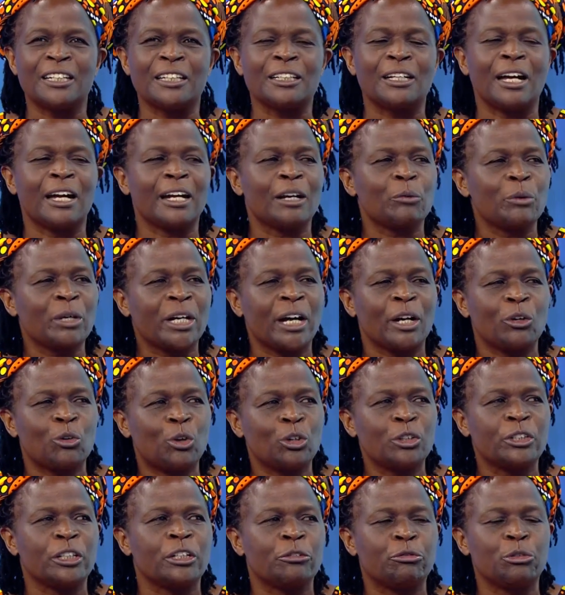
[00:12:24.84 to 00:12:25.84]
And we
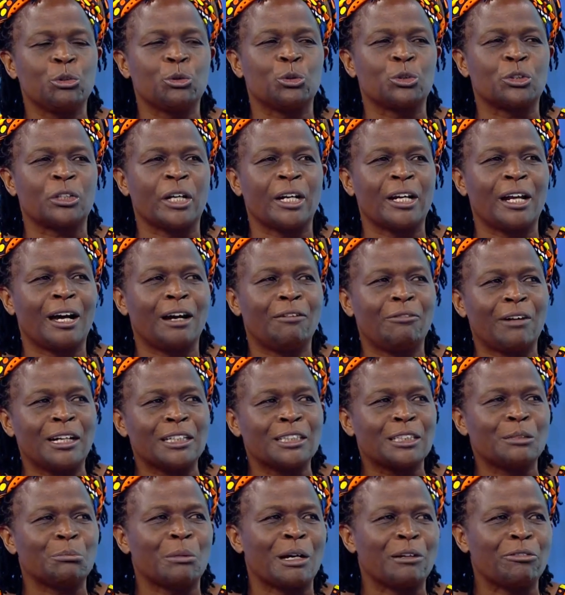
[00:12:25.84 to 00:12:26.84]
cannot refuse, and I have
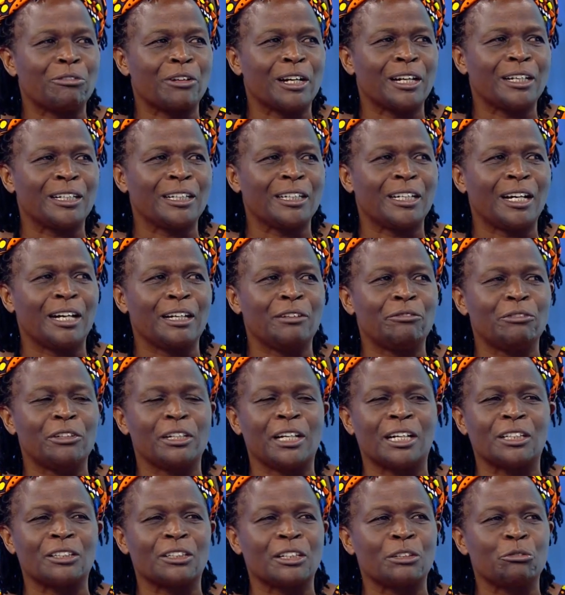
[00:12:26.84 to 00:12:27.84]
asked my friend here if
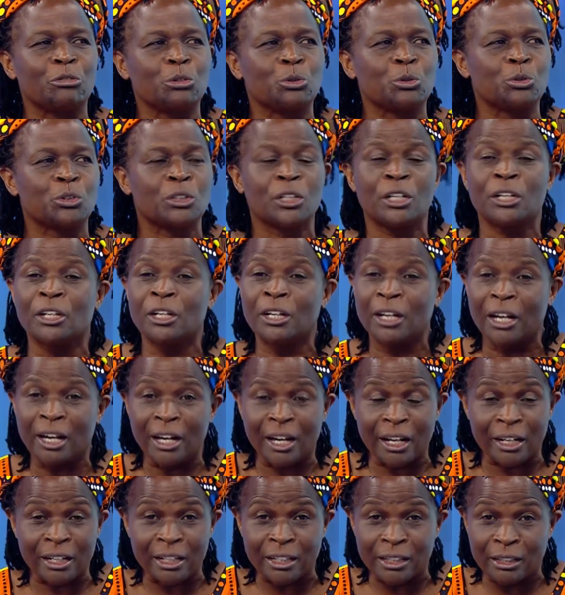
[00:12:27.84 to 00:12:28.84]
he has refused.
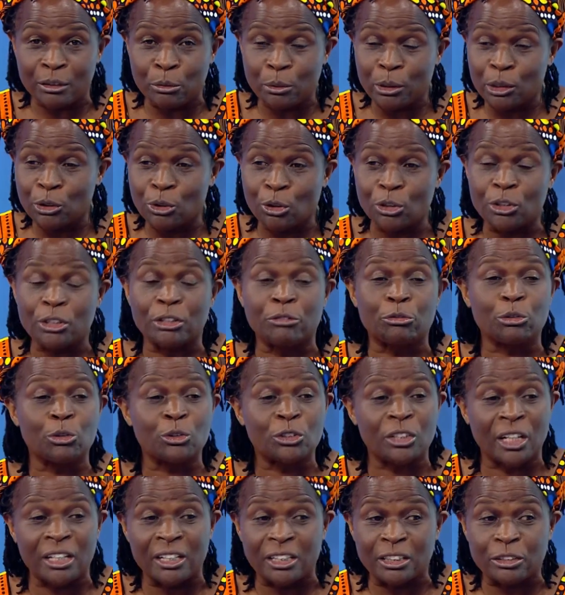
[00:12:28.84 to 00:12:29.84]
And he will not
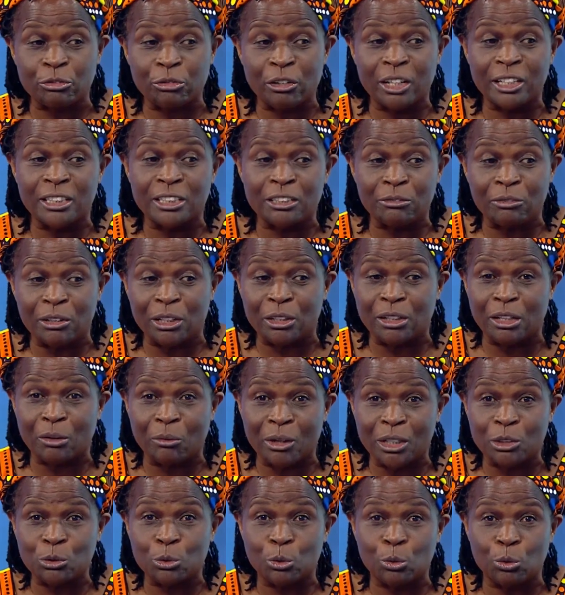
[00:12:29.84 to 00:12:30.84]
refuse, and his friends, even the
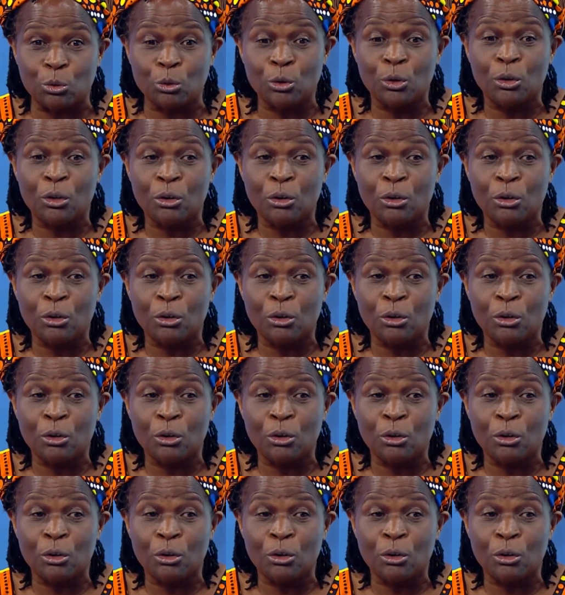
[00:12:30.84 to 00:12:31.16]
ones who